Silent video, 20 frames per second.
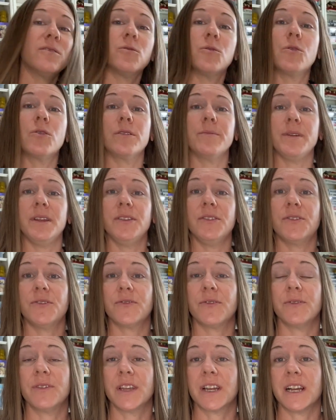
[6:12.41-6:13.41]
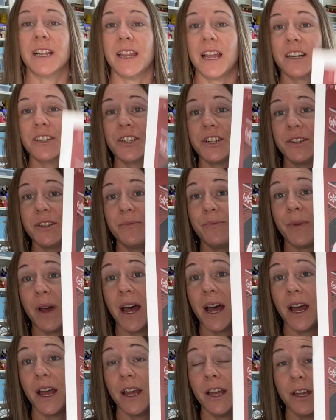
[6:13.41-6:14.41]
ornaments from the collection
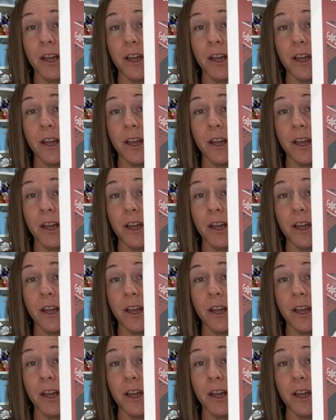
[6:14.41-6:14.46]
by